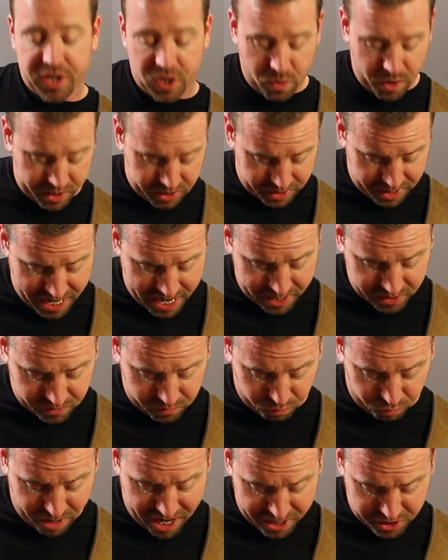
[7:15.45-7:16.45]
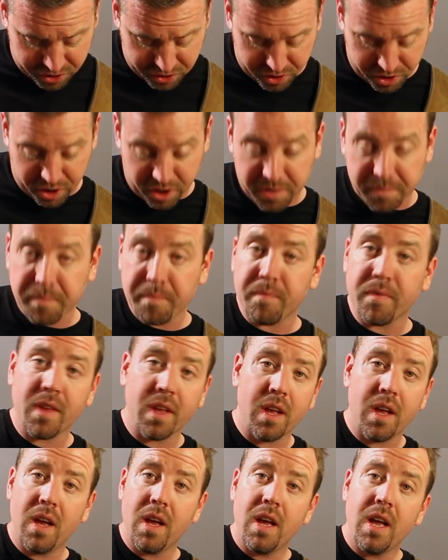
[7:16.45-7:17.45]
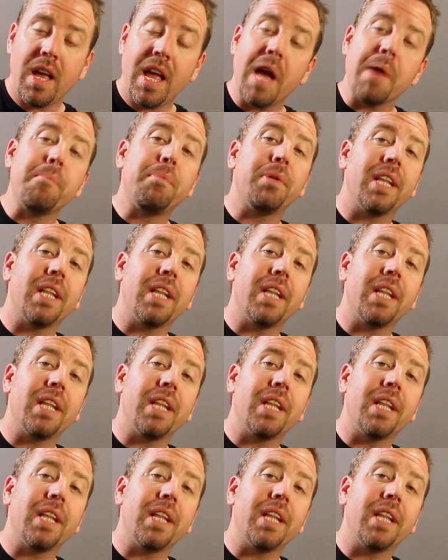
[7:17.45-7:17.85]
to its next register and